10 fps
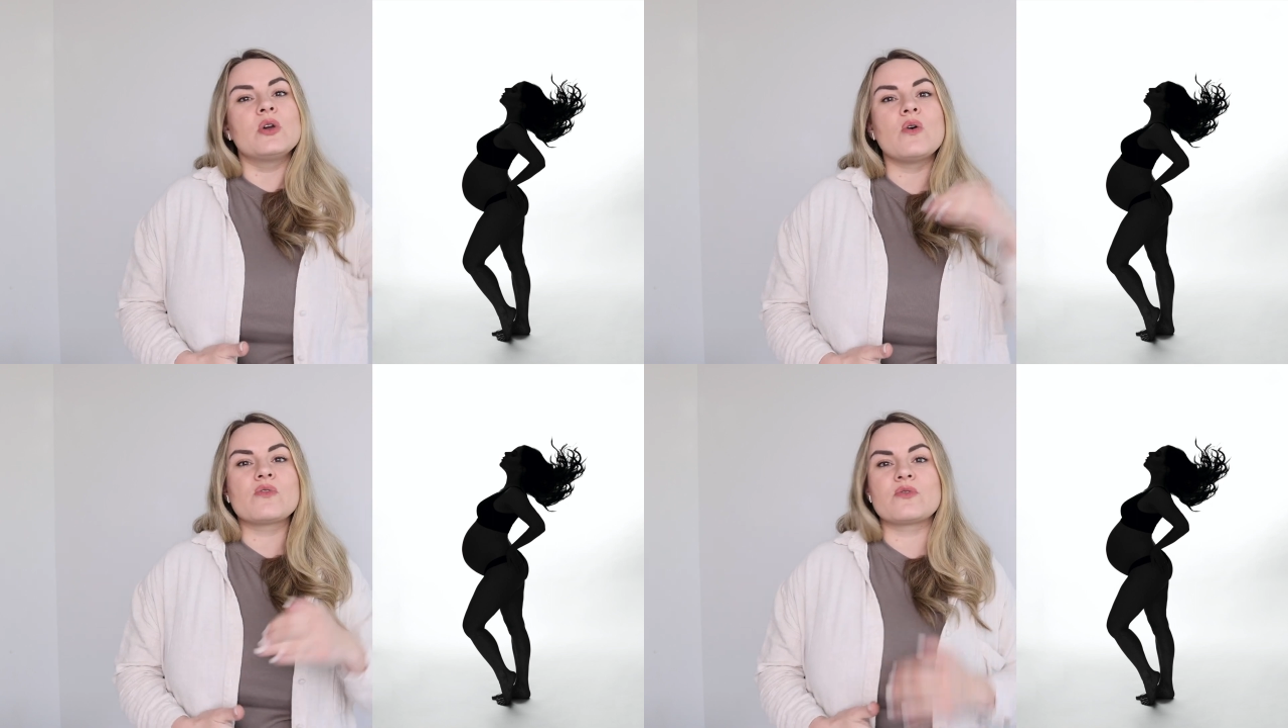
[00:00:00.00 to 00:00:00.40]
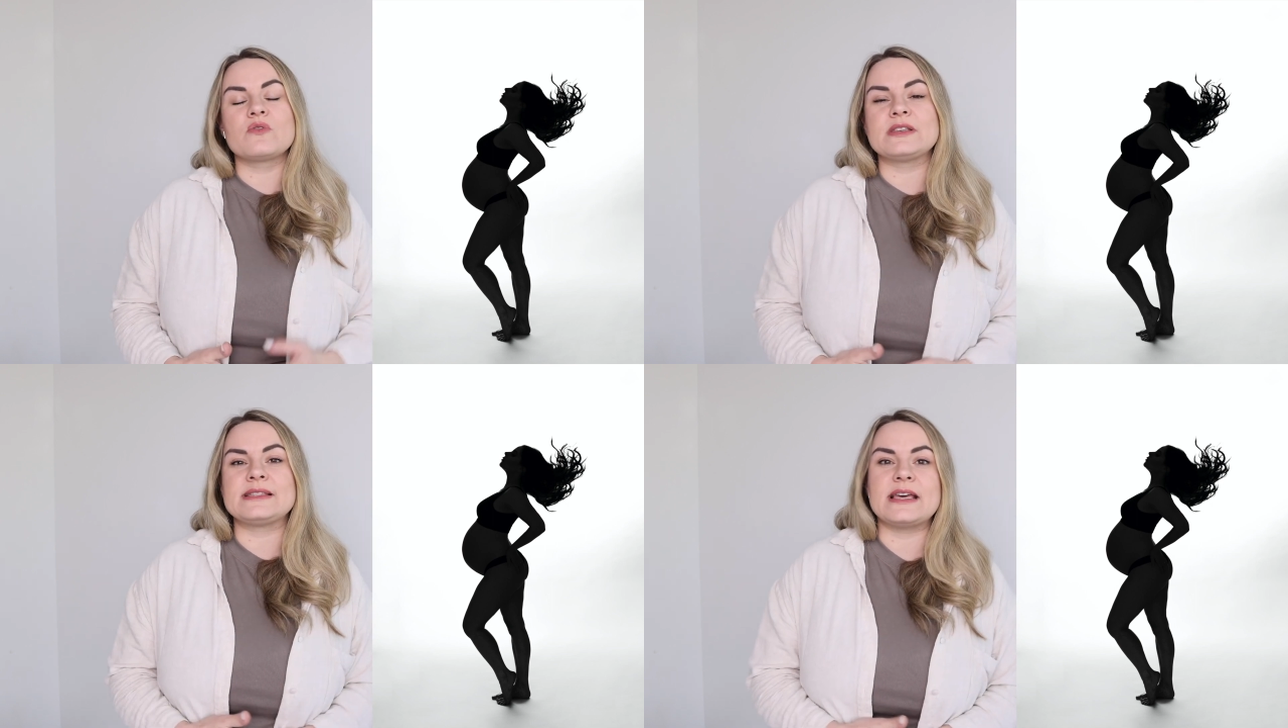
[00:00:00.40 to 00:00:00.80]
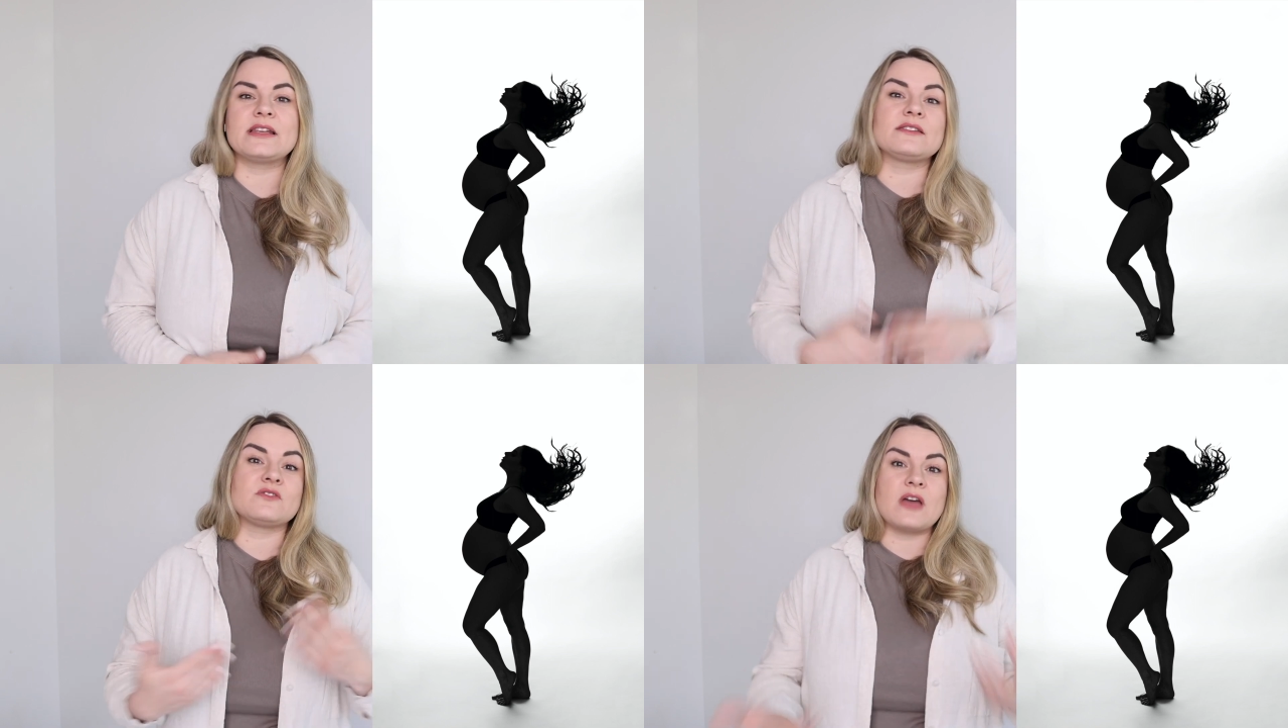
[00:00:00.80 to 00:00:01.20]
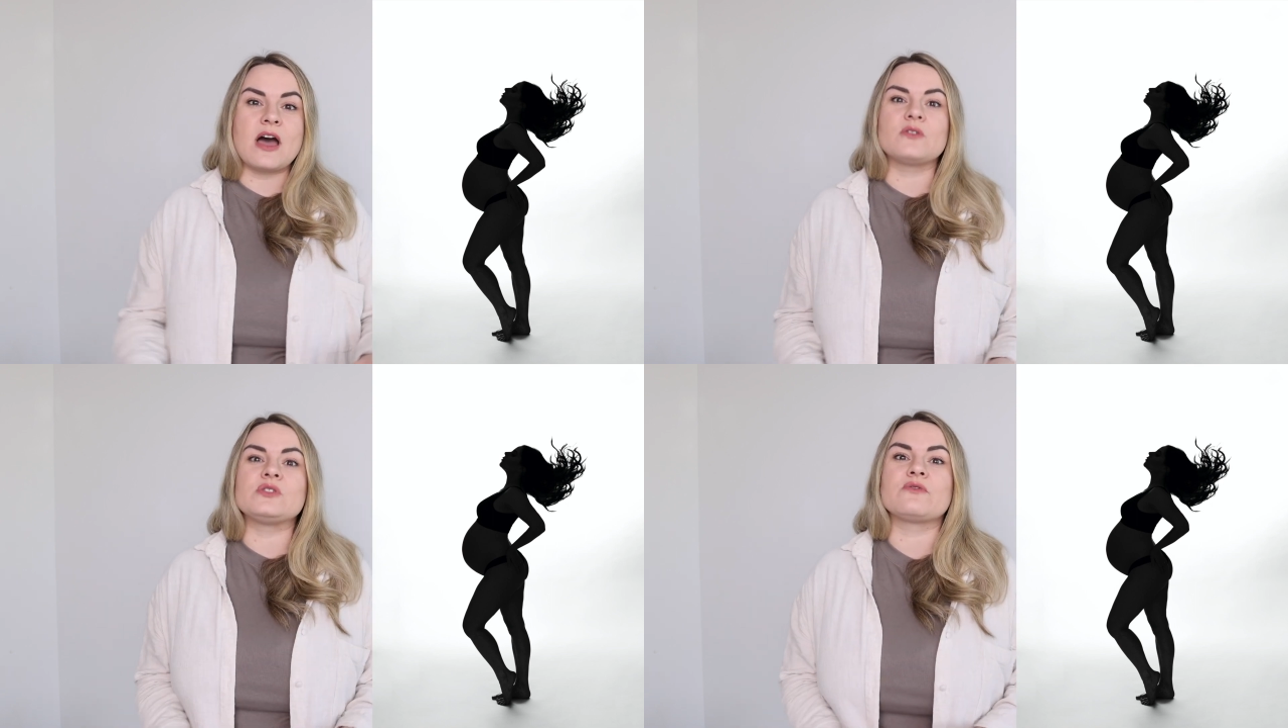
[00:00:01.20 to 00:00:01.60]
go through the settings on
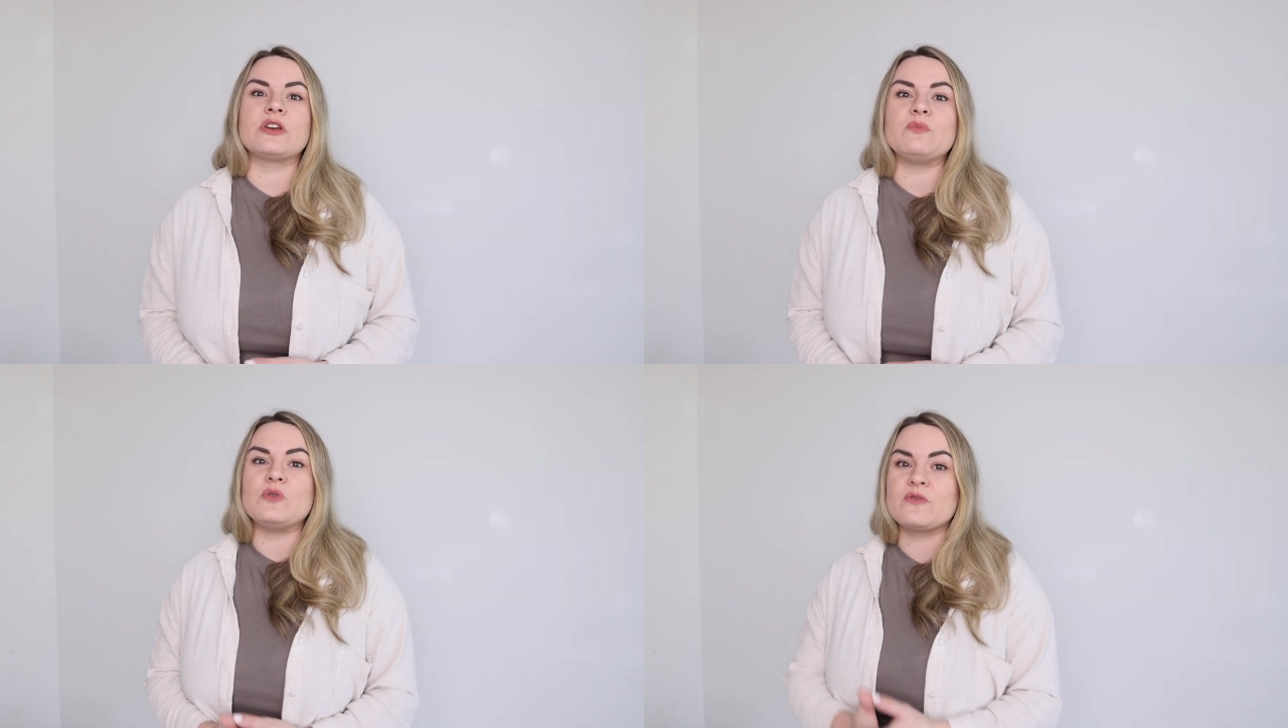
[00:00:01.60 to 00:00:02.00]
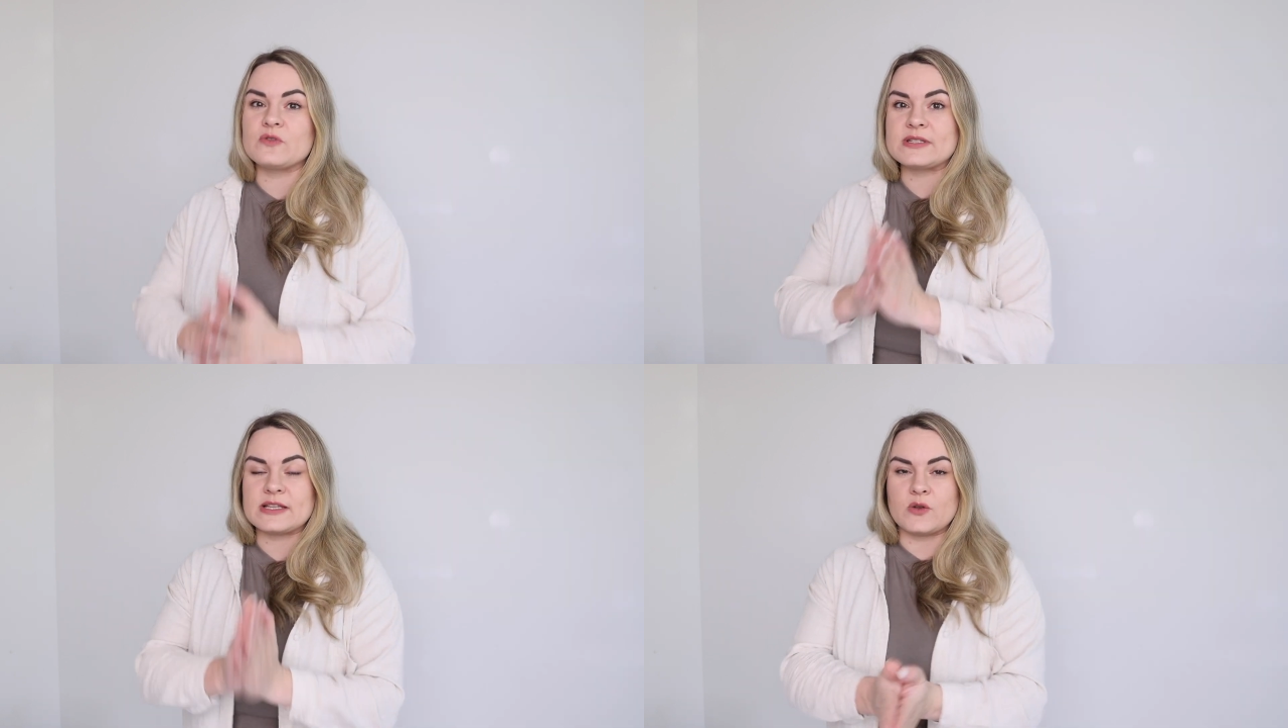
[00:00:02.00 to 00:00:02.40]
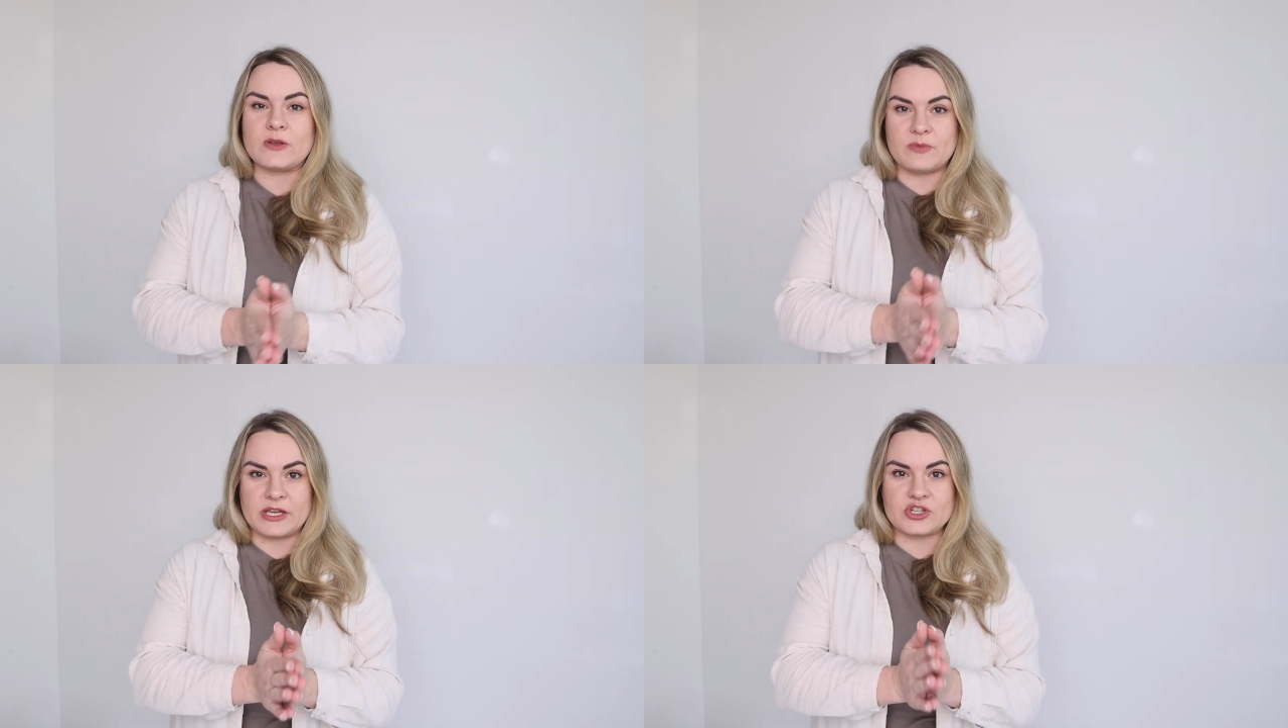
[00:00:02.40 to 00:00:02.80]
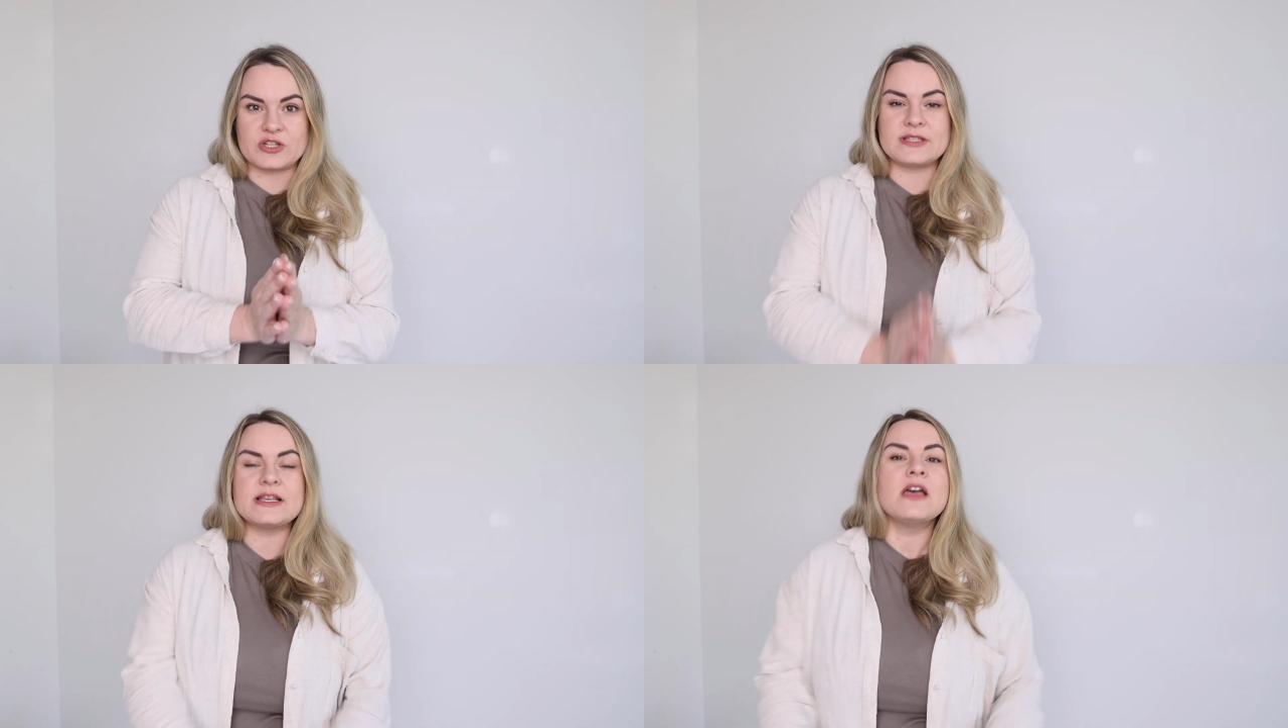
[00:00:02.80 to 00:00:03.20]
how to create beautiful silhouette
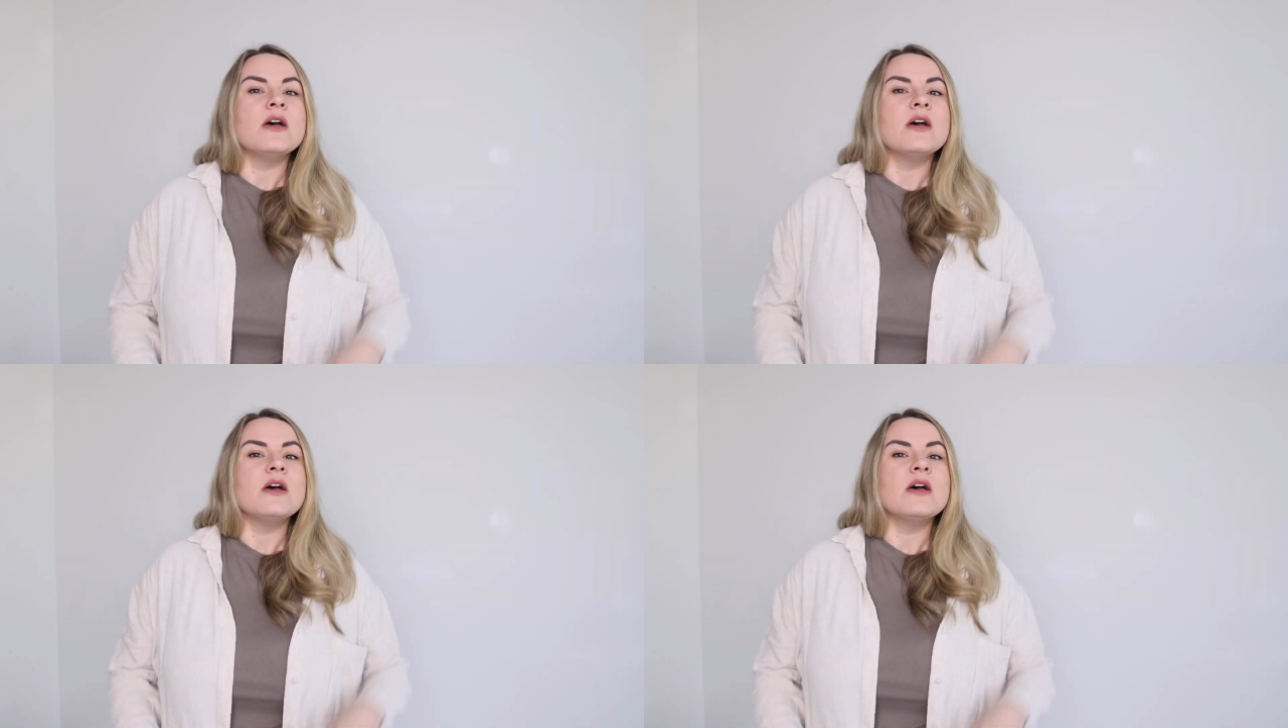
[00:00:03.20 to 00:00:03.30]
pictures.